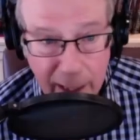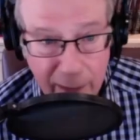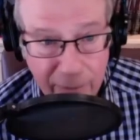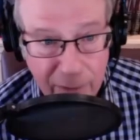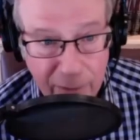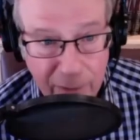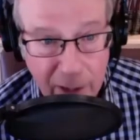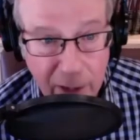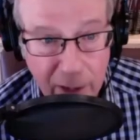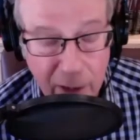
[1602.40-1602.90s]

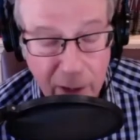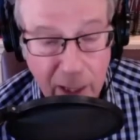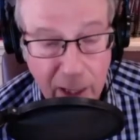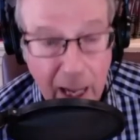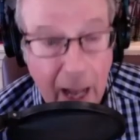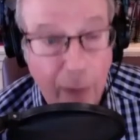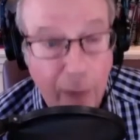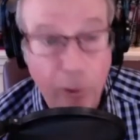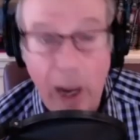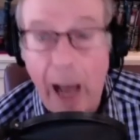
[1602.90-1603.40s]
Fingered,
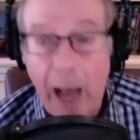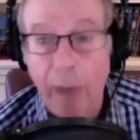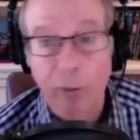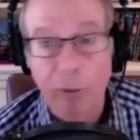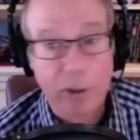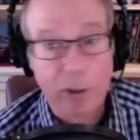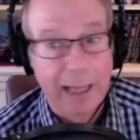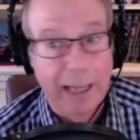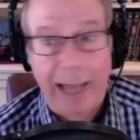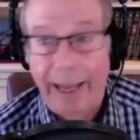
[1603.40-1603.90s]
I, I
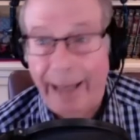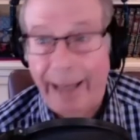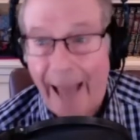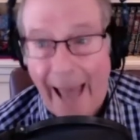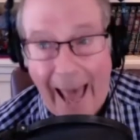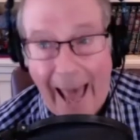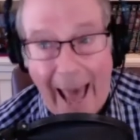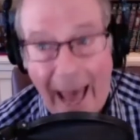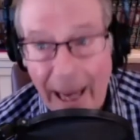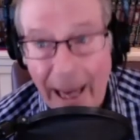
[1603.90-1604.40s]
was like
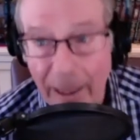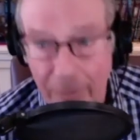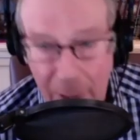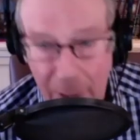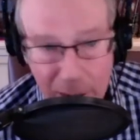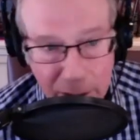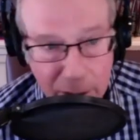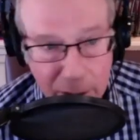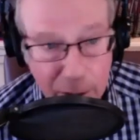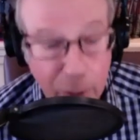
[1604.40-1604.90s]

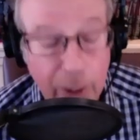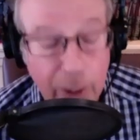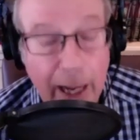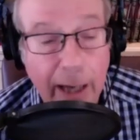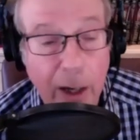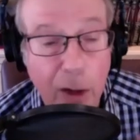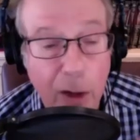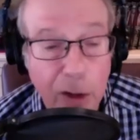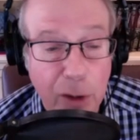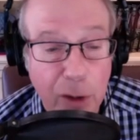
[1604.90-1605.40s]
adamant to do it.
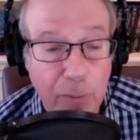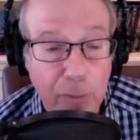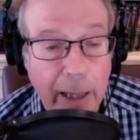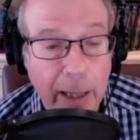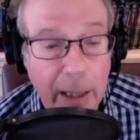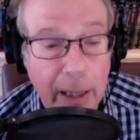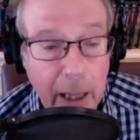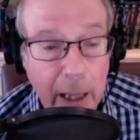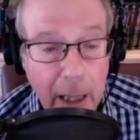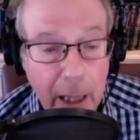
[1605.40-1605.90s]
And also, my
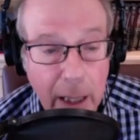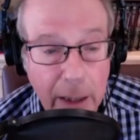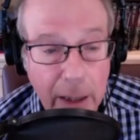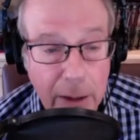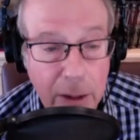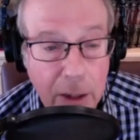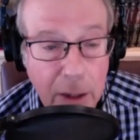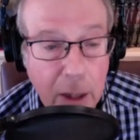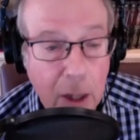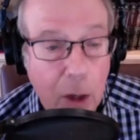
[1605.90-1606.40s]

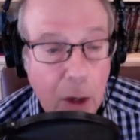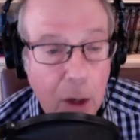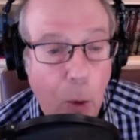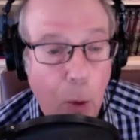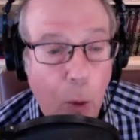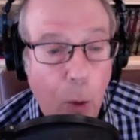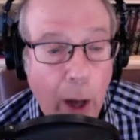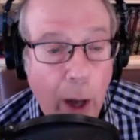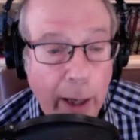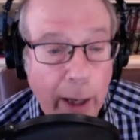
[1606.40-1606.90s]
kids
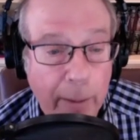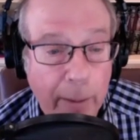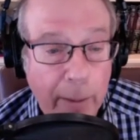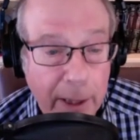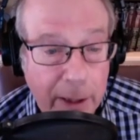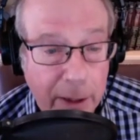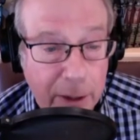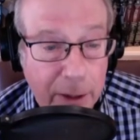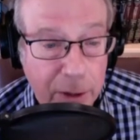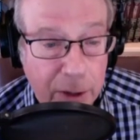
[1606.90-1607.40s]
wanted me
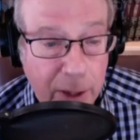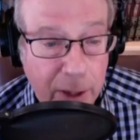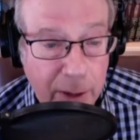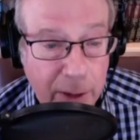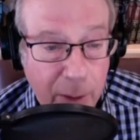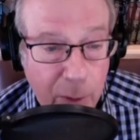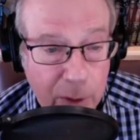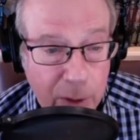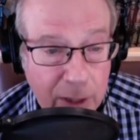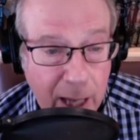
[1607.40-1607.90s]
to do
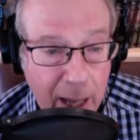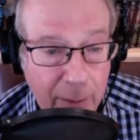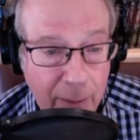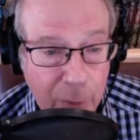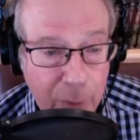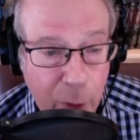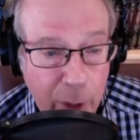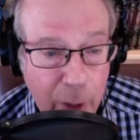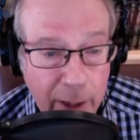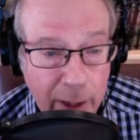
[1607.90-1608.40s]
something with Tom
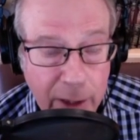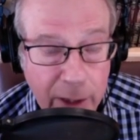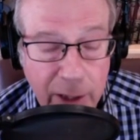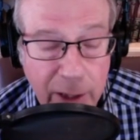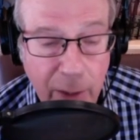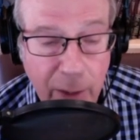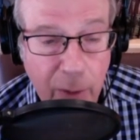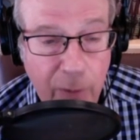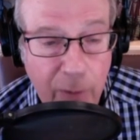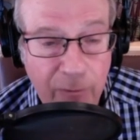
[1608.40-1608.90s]
Green because
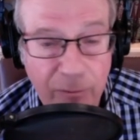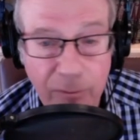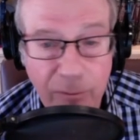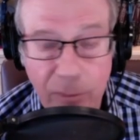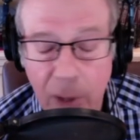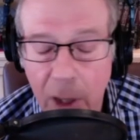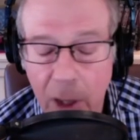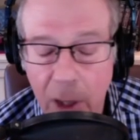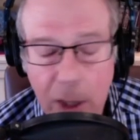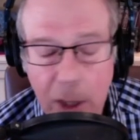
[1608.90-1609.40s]
they were
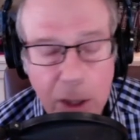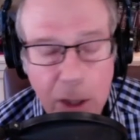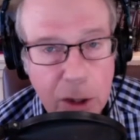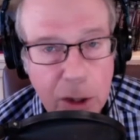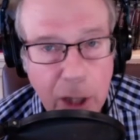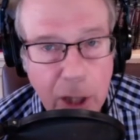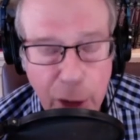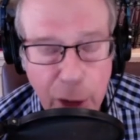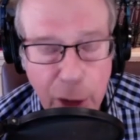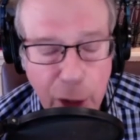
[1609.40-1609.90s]

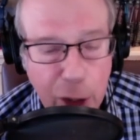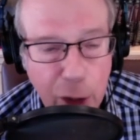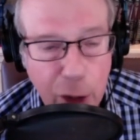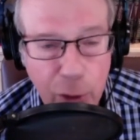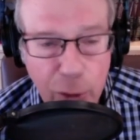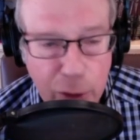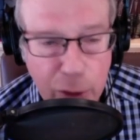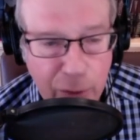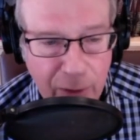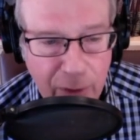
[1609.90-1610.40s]
such
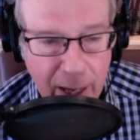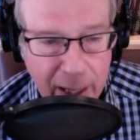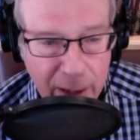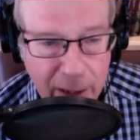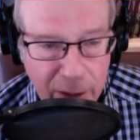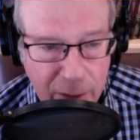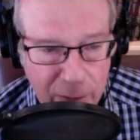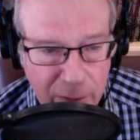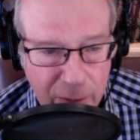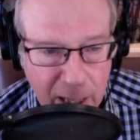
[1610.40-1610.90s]
huge
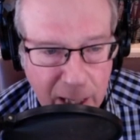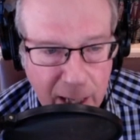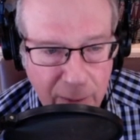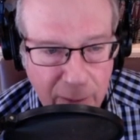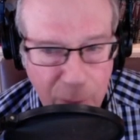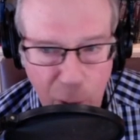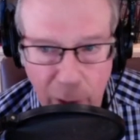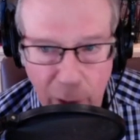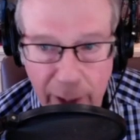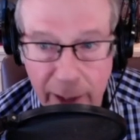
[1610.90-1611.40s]
fans of Tom
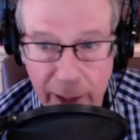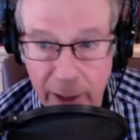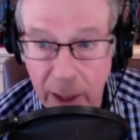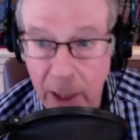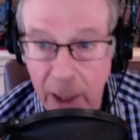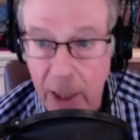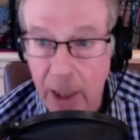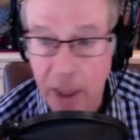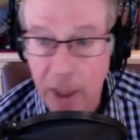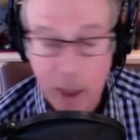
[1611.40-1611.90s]
Green.
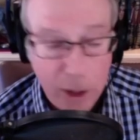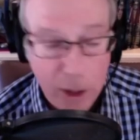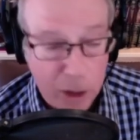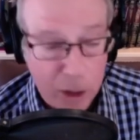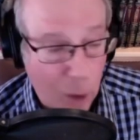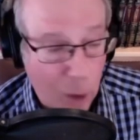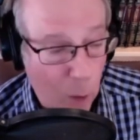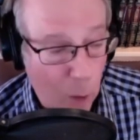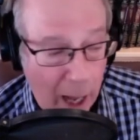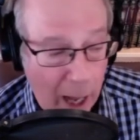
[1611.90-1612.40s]

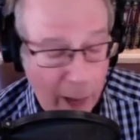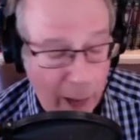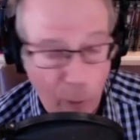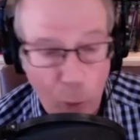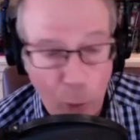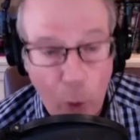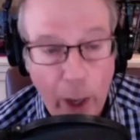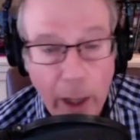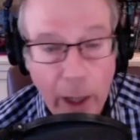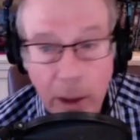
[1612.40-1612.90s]
So I
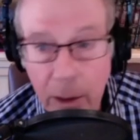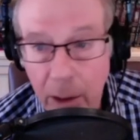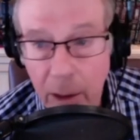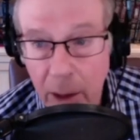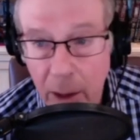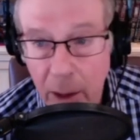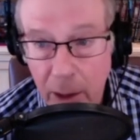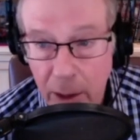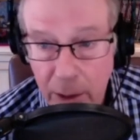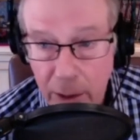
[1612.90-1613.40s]
went
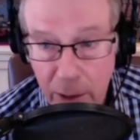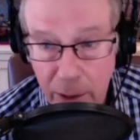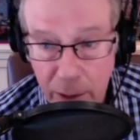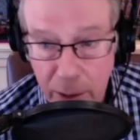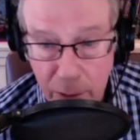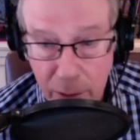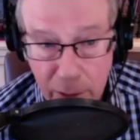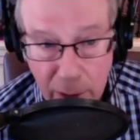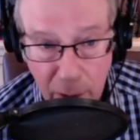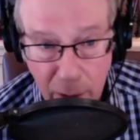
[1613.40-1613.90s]
to
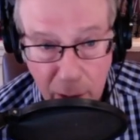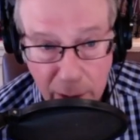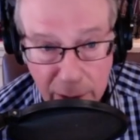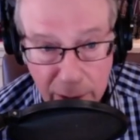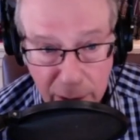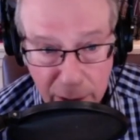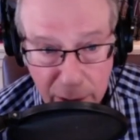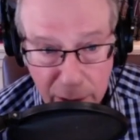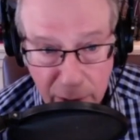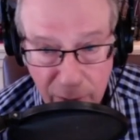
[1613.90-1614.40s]
do the
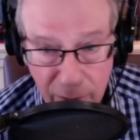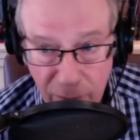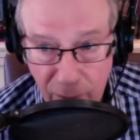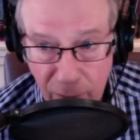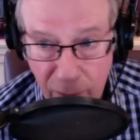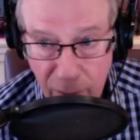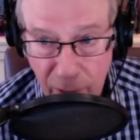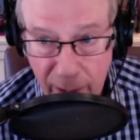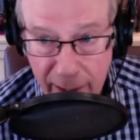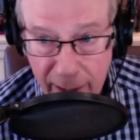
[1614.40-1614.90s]
audition for
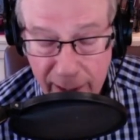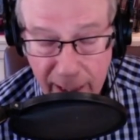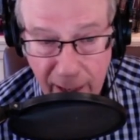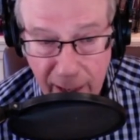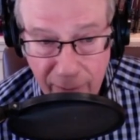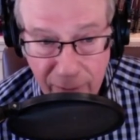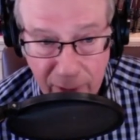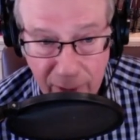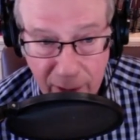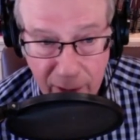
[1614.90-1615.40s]
Freddy
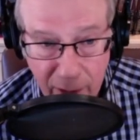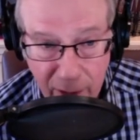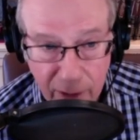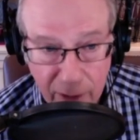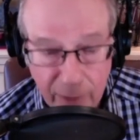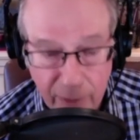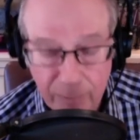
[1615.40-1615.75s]
Got Fingered.